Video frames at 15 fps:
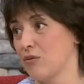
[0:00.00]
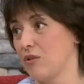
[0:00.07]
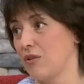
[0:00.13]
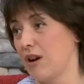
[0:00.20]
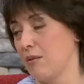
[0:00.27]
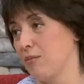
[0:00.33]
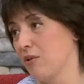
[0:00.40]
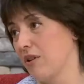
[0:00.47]
to
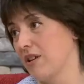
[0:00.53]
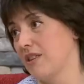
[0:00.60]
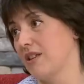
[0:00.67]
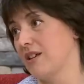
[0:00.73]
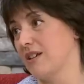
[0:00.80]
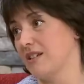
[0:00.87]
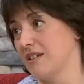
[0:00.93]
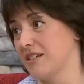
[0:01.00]

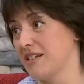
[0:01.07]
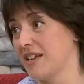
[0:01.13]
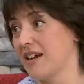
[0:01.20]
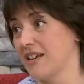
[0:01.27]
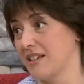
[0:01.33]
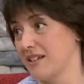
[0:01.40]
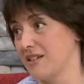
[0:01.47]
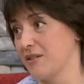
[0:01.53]
avoid the
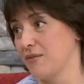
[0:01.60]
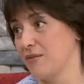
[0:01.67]
sagginess